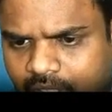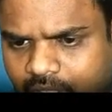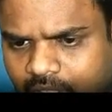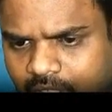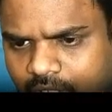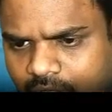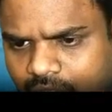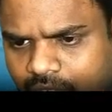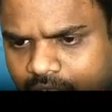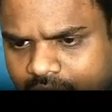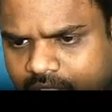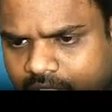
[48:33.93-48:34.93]
in liquid
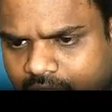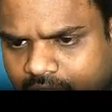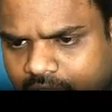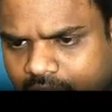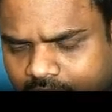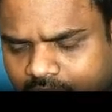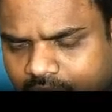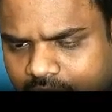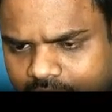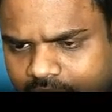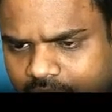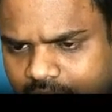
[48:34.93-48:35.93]
phase and
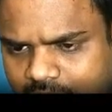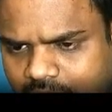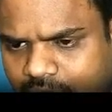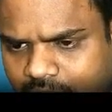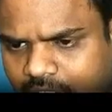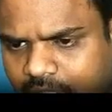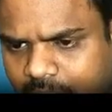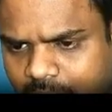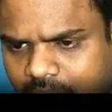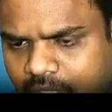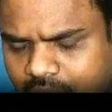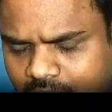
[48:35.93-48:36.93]
concentration of A and
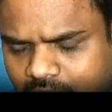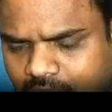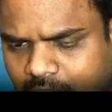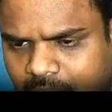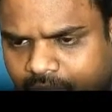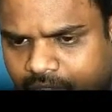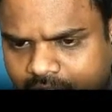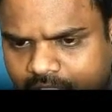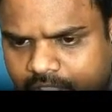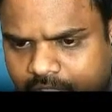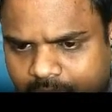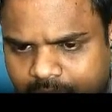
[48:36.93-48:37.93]
B in vapor phase
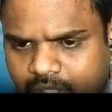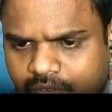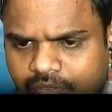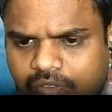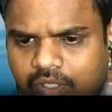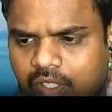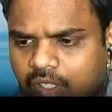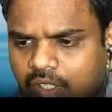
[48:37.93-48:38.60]
in terms of